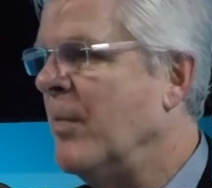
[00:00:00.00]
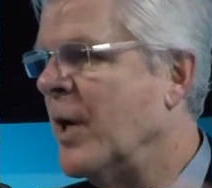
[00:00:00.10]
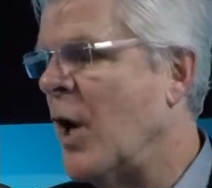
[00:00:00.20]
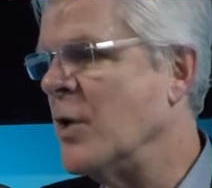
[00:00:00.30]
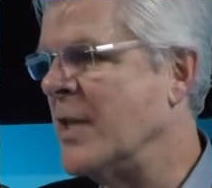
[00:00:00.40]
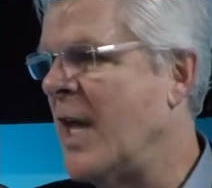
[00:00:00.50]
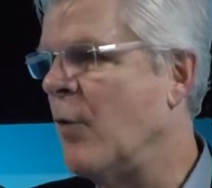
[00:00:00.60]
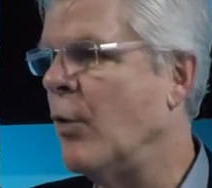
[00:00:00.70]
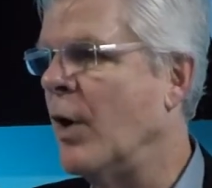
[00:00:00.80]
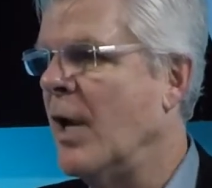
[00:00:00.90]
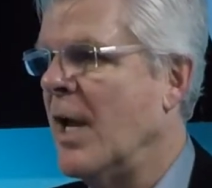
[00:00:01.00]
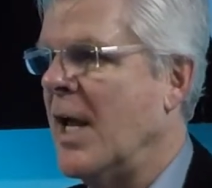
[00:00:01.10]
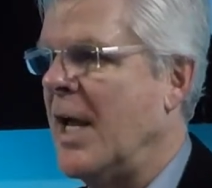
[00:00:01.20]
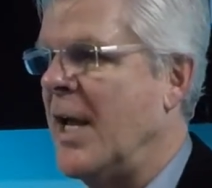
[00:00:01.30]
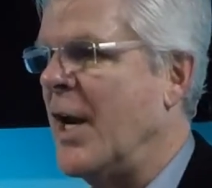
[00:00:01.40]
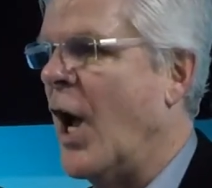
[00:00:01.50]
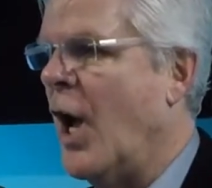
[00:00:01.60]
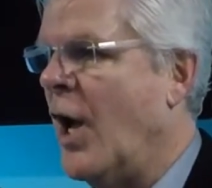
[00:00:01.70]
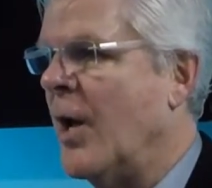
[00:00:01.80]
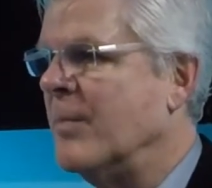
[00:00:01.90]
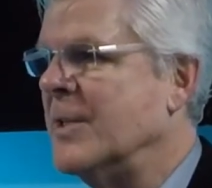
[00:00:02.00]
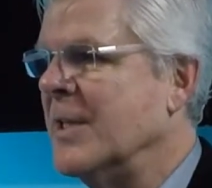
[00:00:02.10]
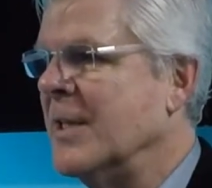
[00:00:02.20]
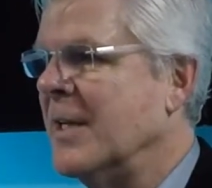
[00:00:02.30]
because they were in hubs